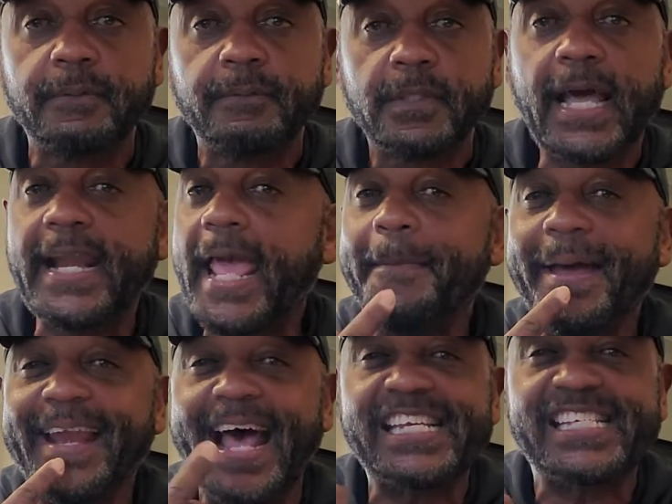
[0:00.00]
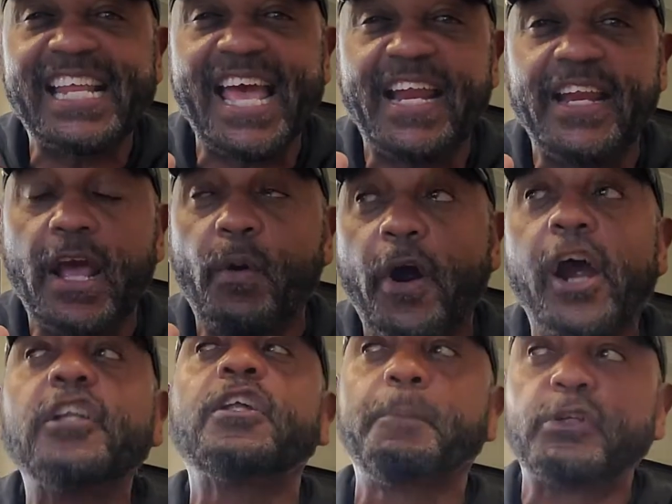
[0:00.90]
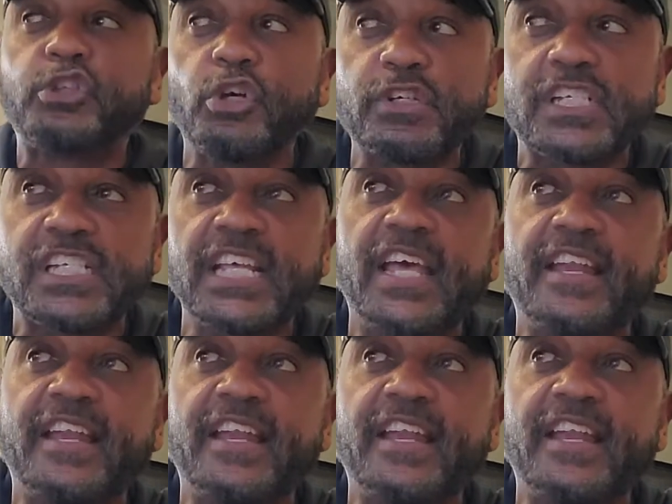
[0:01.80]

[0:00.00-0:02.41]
Now, they may not say it in their words, but you'll see